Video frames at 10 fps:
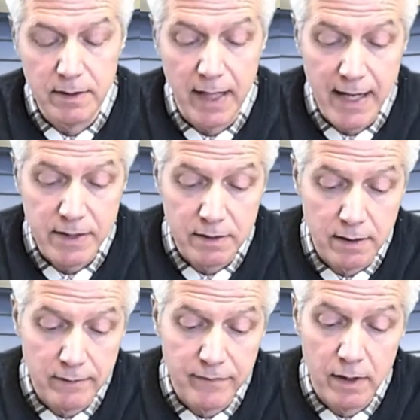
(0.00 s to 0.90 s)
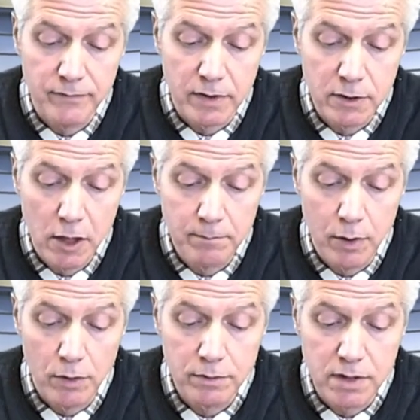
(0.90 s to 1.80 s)
The accident involved a
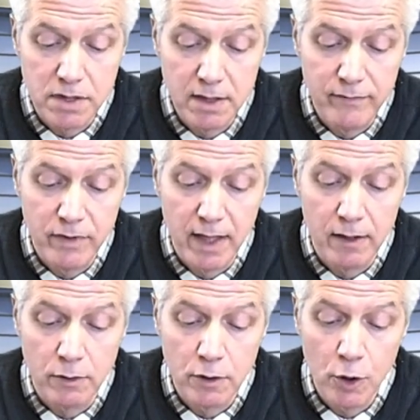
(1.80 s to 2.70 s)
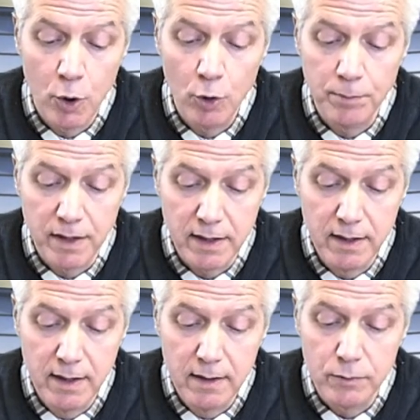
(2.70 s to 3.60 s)
tugboat, the Stephen L. Colby,
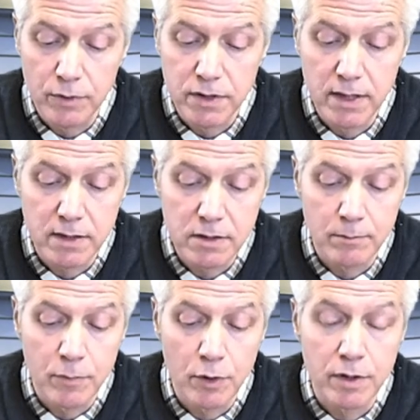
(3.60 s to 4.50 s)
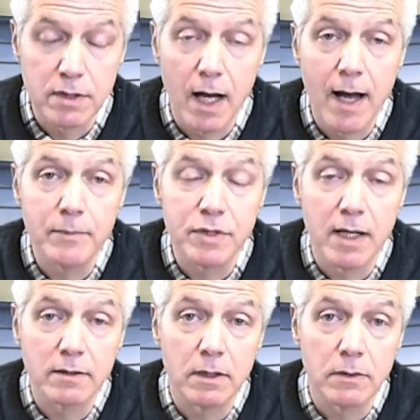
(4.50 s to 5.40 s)
which hit a submerged
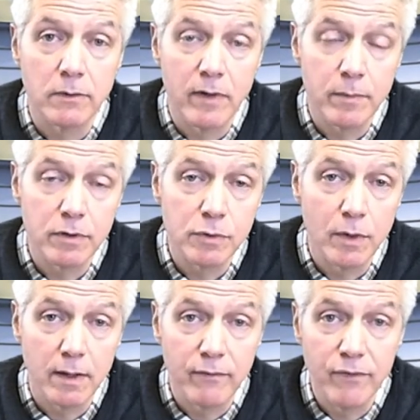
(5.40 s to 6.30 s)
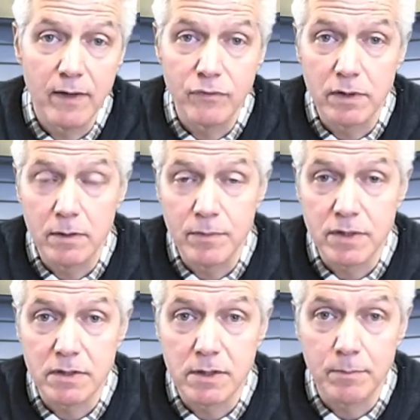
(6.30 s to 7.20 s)
object on November 25th in the
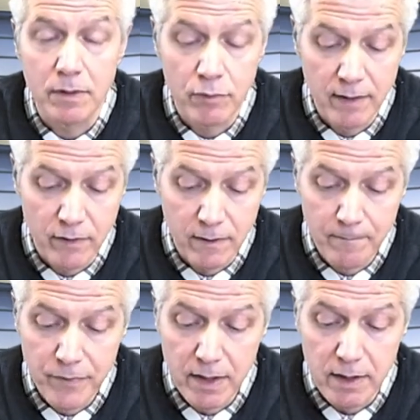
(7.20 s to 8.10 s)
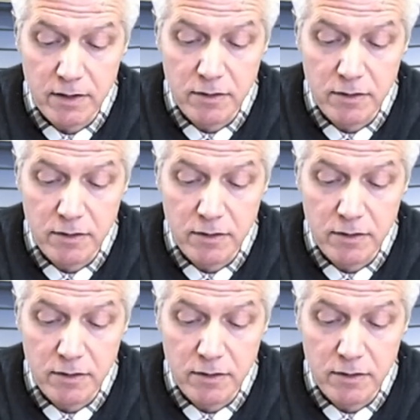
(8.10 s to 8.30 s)
Mississippi River and